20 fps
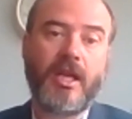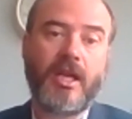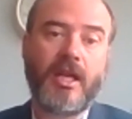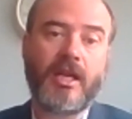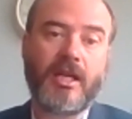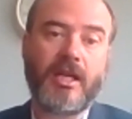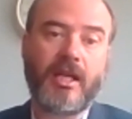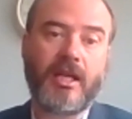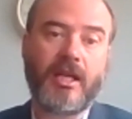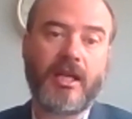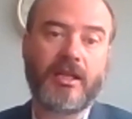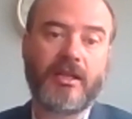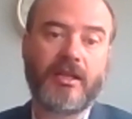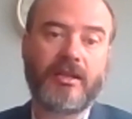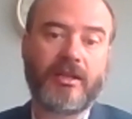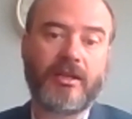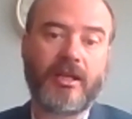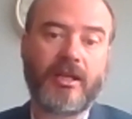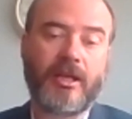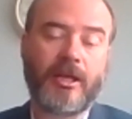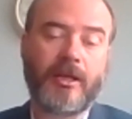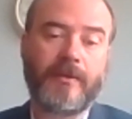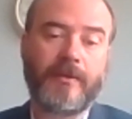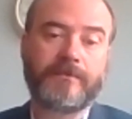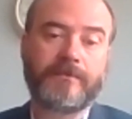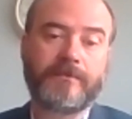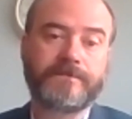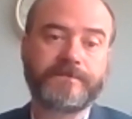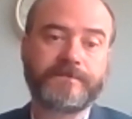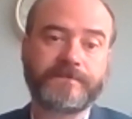and
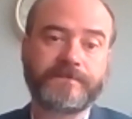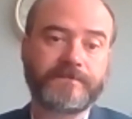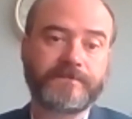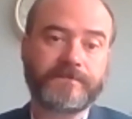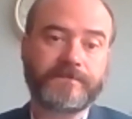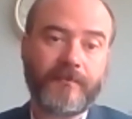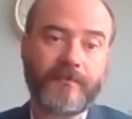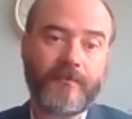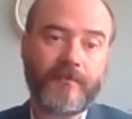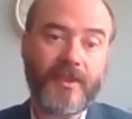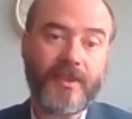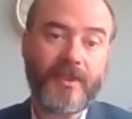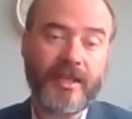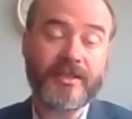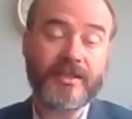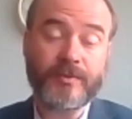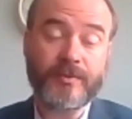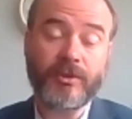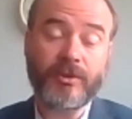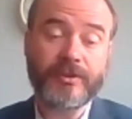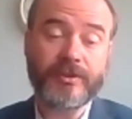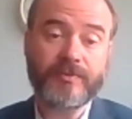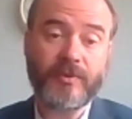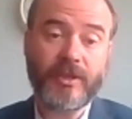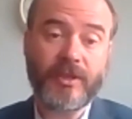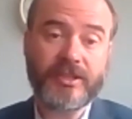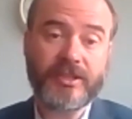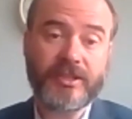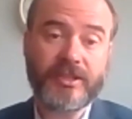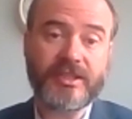as well as
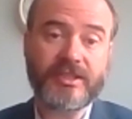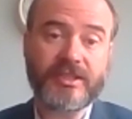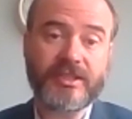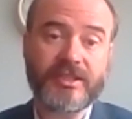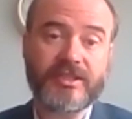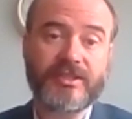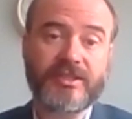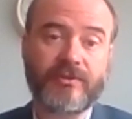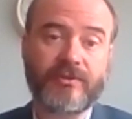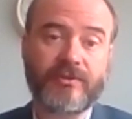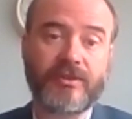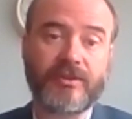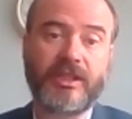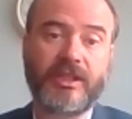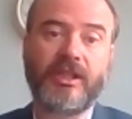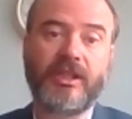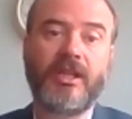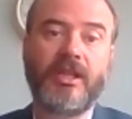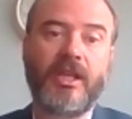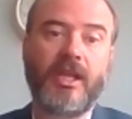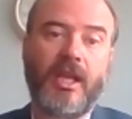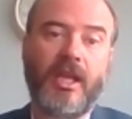residents certainly.